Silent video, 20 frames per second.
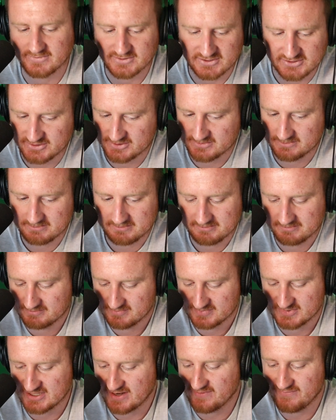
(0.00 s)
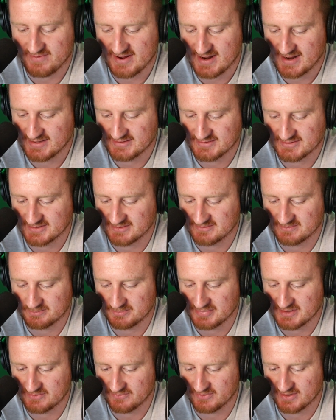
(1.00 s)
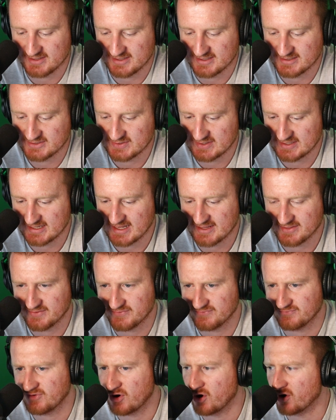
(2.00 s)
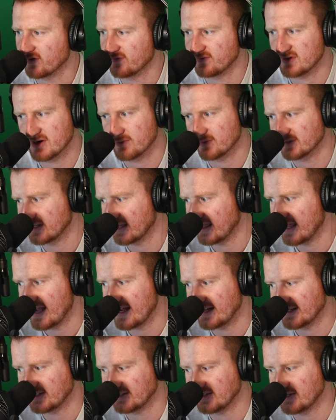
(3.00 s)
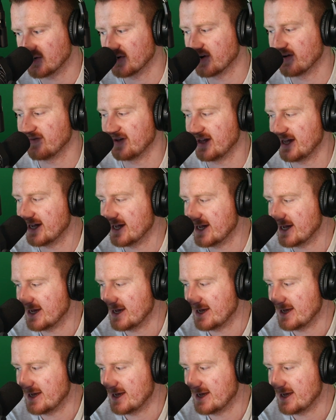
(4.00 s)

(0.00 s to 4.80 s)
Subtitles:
just Jet fans and being really into it. Again, the Favre year was the last year of it.